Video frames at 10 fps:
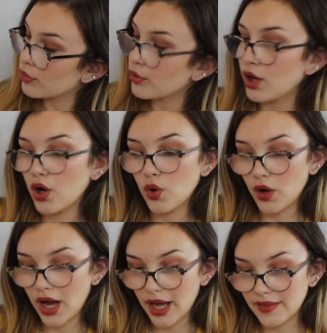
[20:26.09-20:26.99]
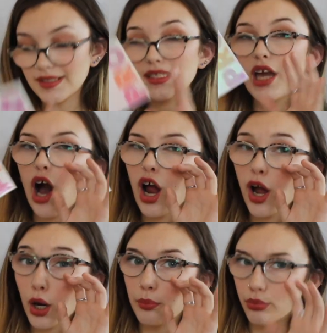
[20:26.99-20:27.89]
Pro. This is the I
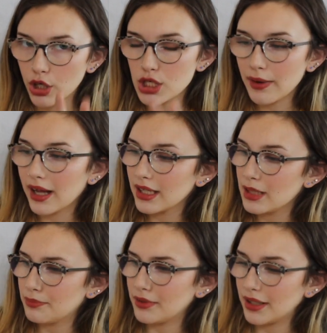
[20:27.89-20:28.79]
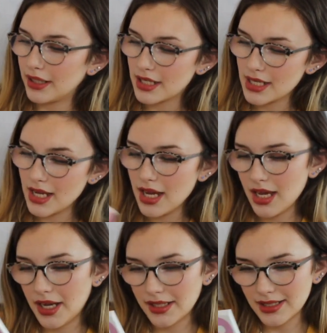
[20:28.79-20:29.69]
Heart Brunch palette, but
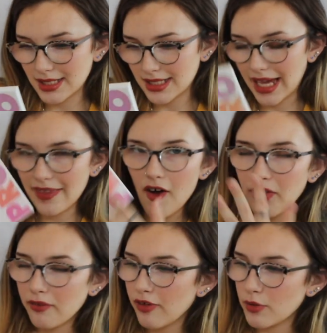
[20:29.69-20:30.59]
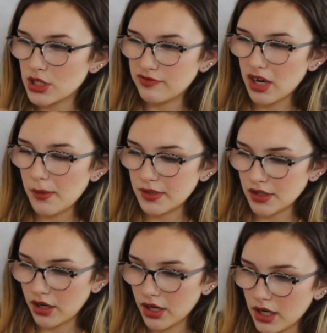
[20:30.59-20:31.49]
it doesn't say that on the front, which is very
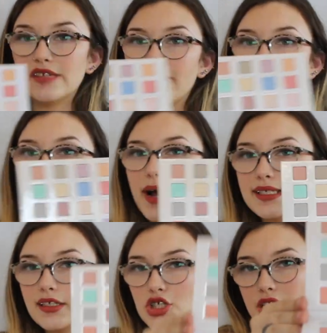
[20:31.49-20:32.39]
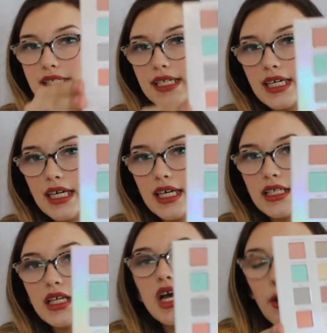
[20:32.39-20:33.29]
bizarre. It's very pastel shades again,